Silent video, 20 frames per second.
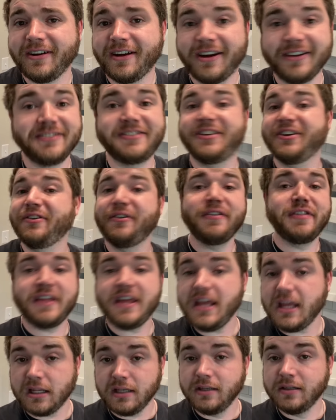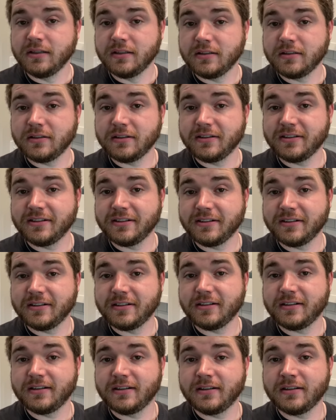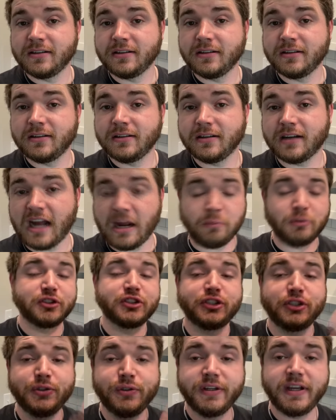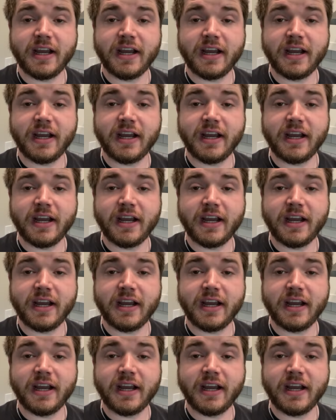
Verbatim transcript: Until then, I will see you